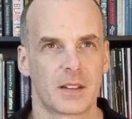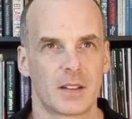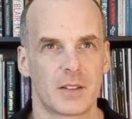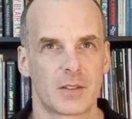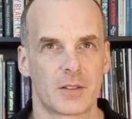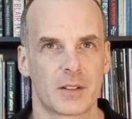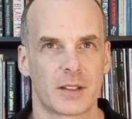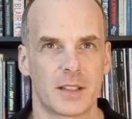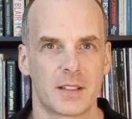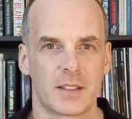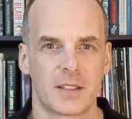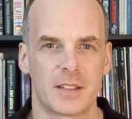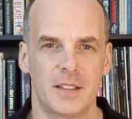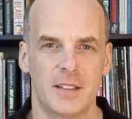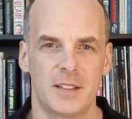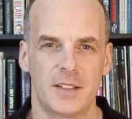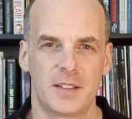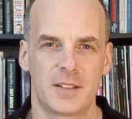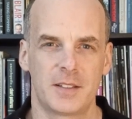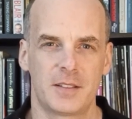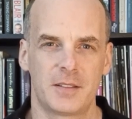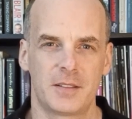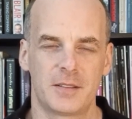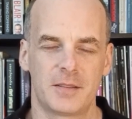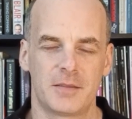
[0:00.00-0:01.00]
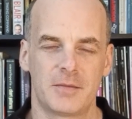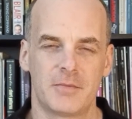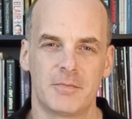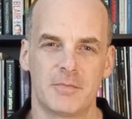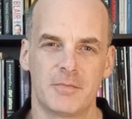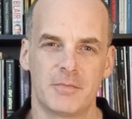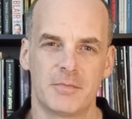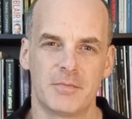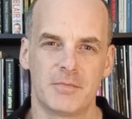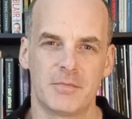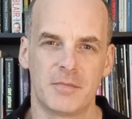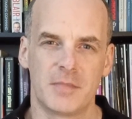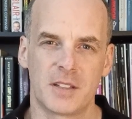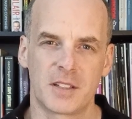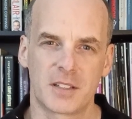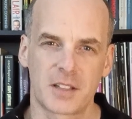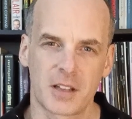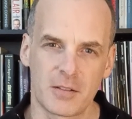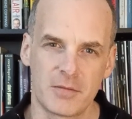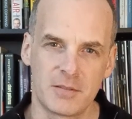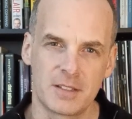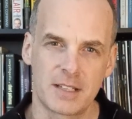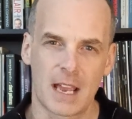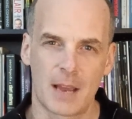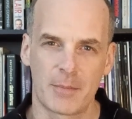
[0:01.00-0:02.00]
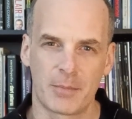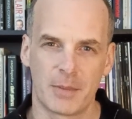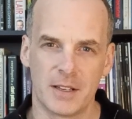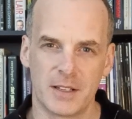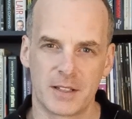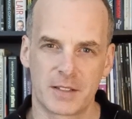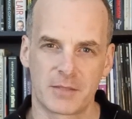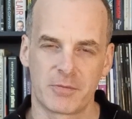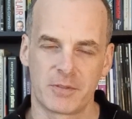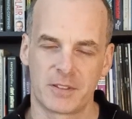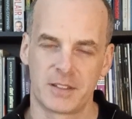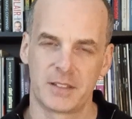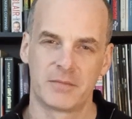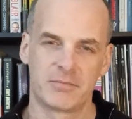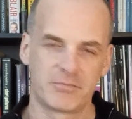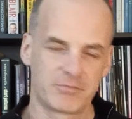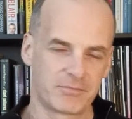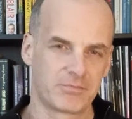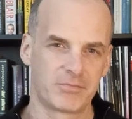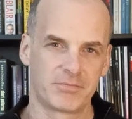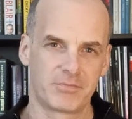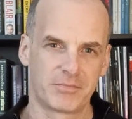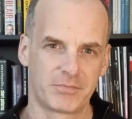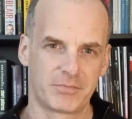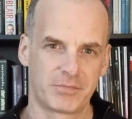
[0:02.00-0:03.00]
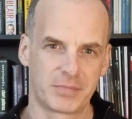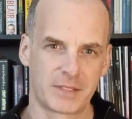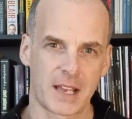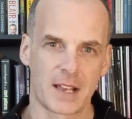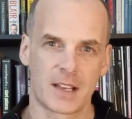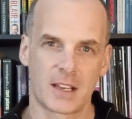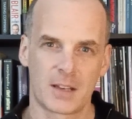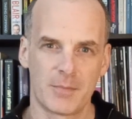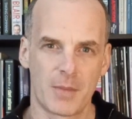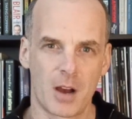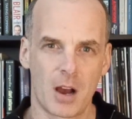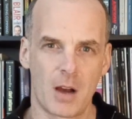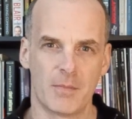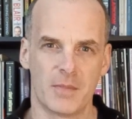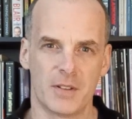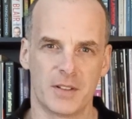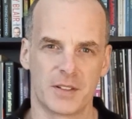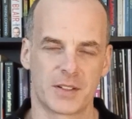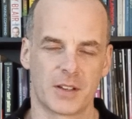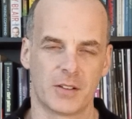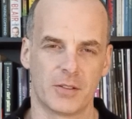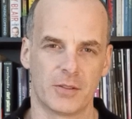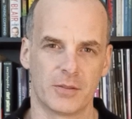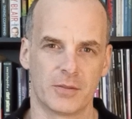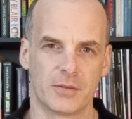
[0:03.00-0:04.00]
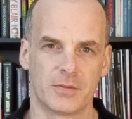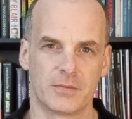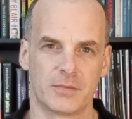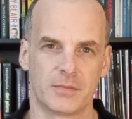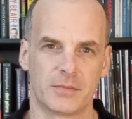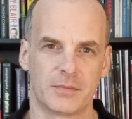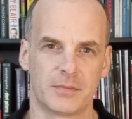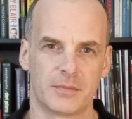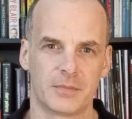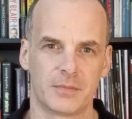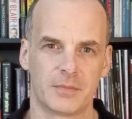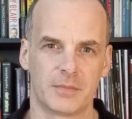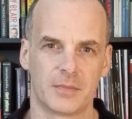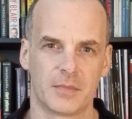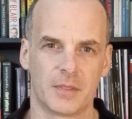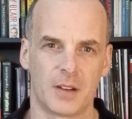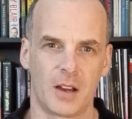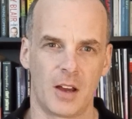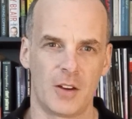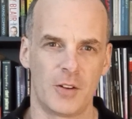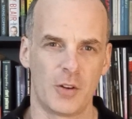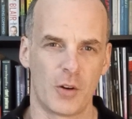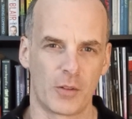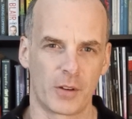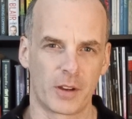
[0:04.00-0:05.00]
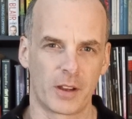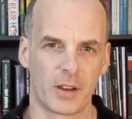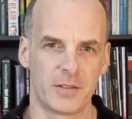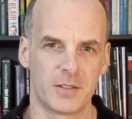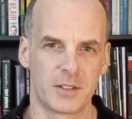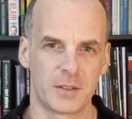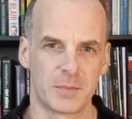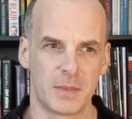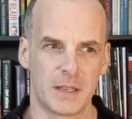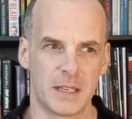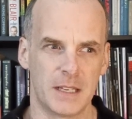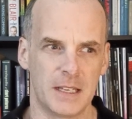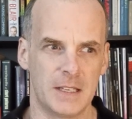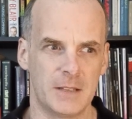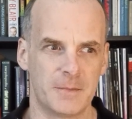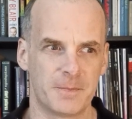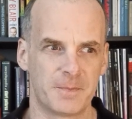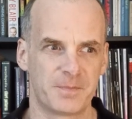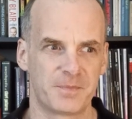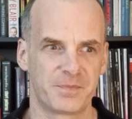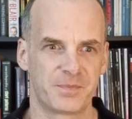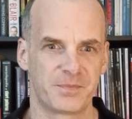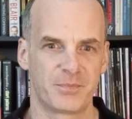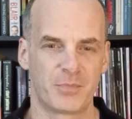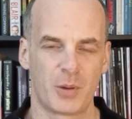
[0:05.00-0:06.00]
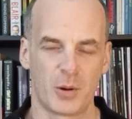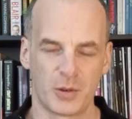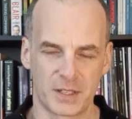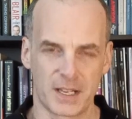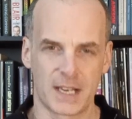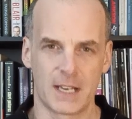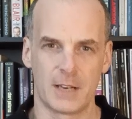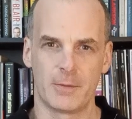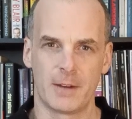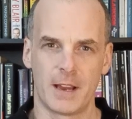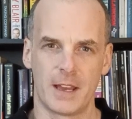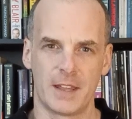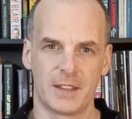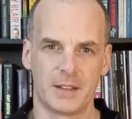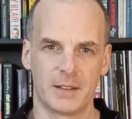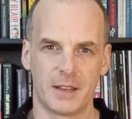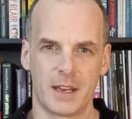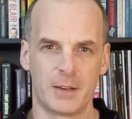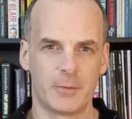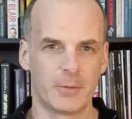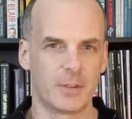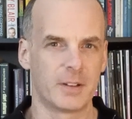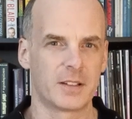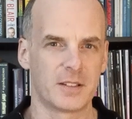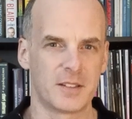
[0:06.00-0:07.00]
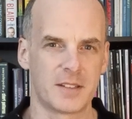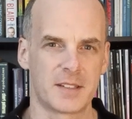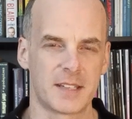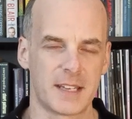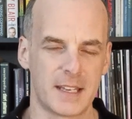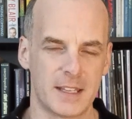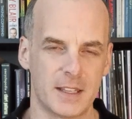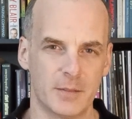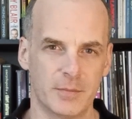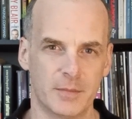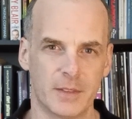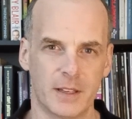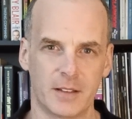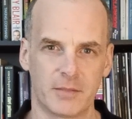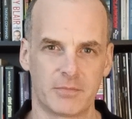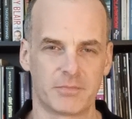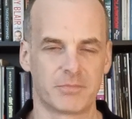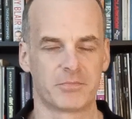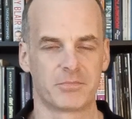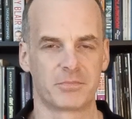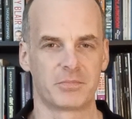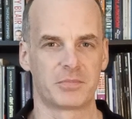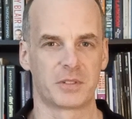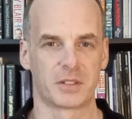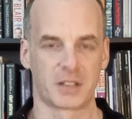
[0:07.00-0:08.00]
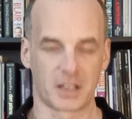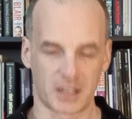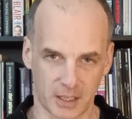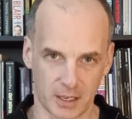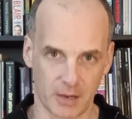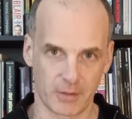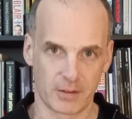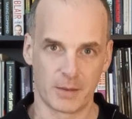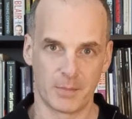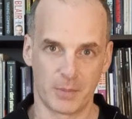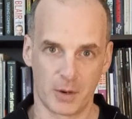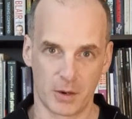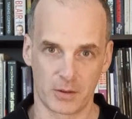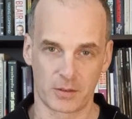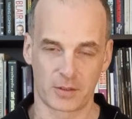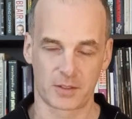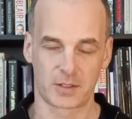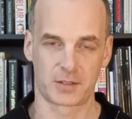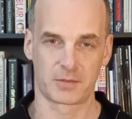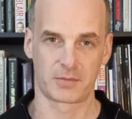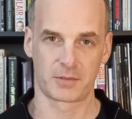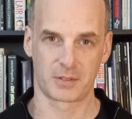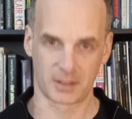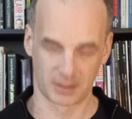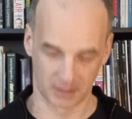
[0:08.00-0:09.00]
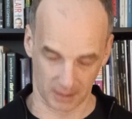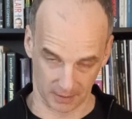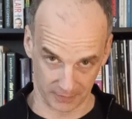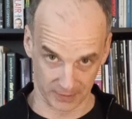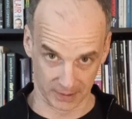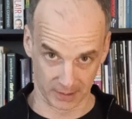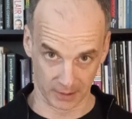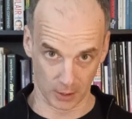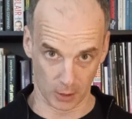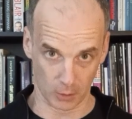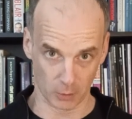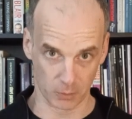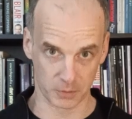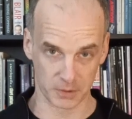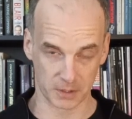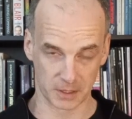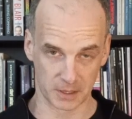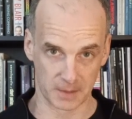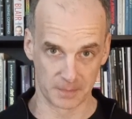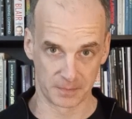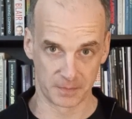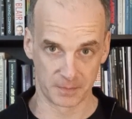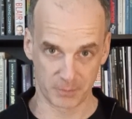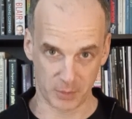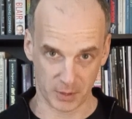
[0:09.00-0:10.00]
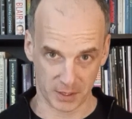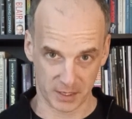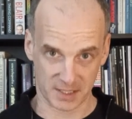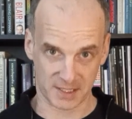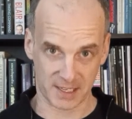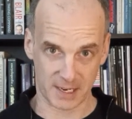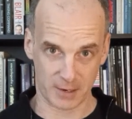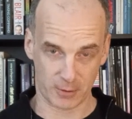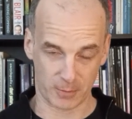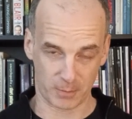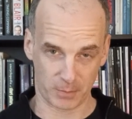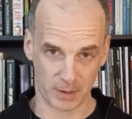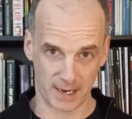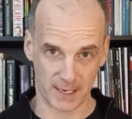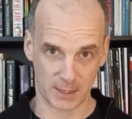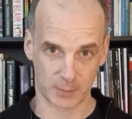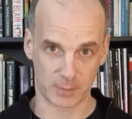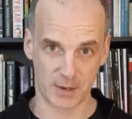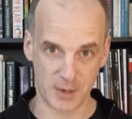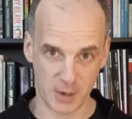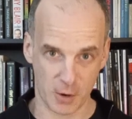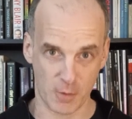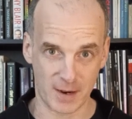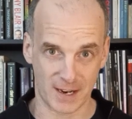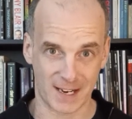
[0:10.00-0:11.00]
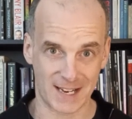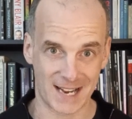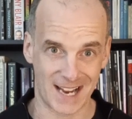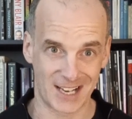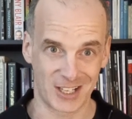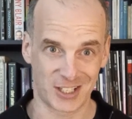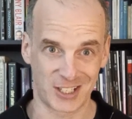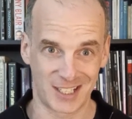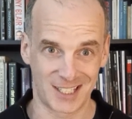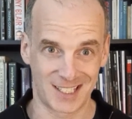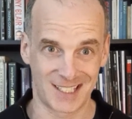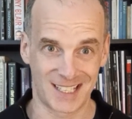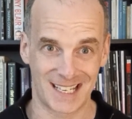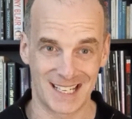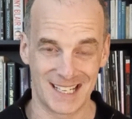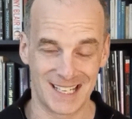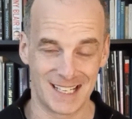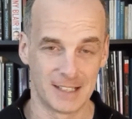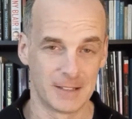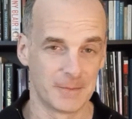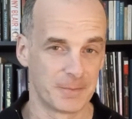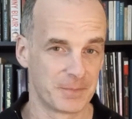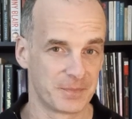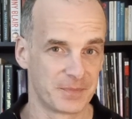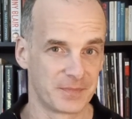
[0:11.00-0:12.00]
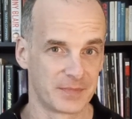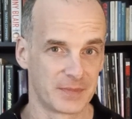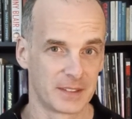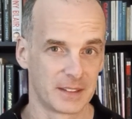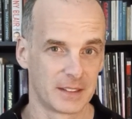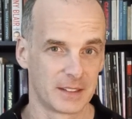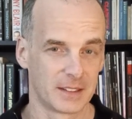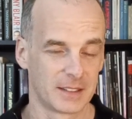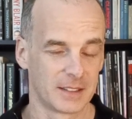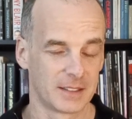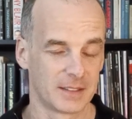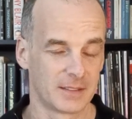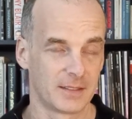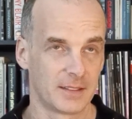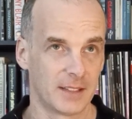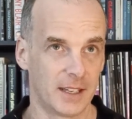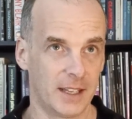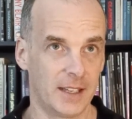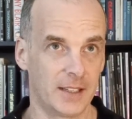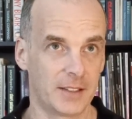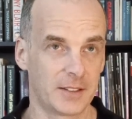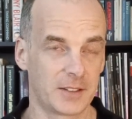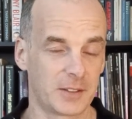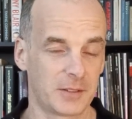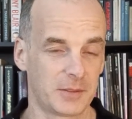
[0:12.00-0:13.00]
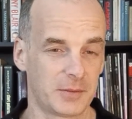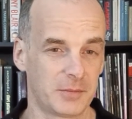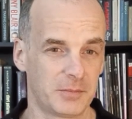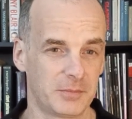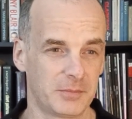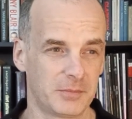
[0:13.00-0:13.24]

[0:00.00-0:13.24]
So I guess these stone tablets with the 10 Commandments on are not going to be put anywhere that anyone can see them. They're going to go in a box covered in gold, put in a sacred place where no one can actually see it.